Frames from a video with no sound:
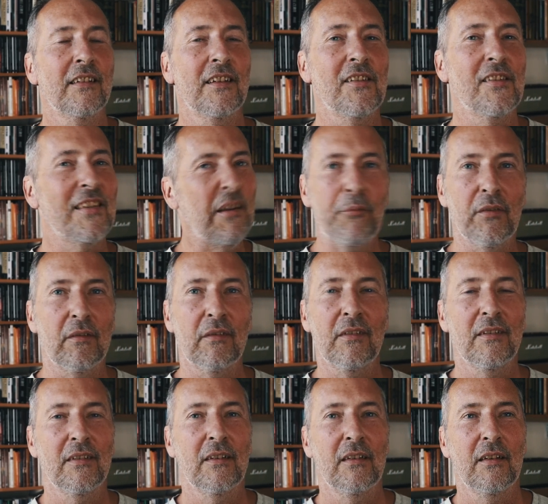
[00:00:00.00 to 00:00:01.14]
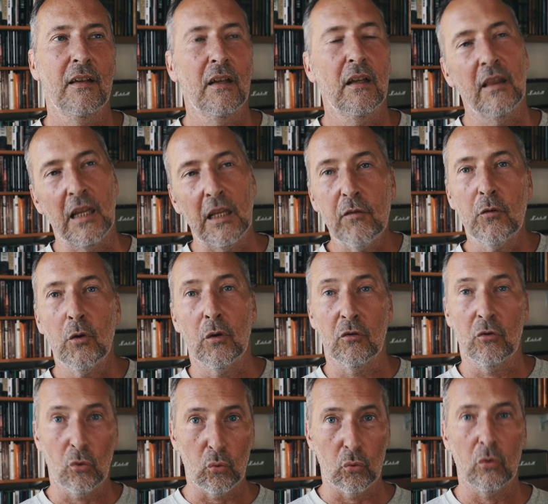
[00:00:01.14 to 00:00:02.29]
It's different. Then you've got
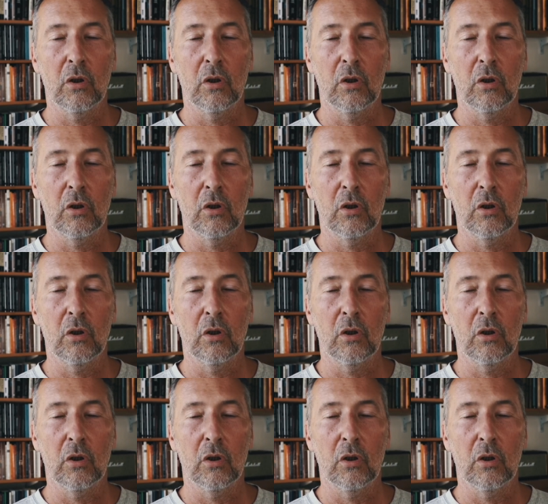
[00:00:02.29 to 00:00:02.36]
druk.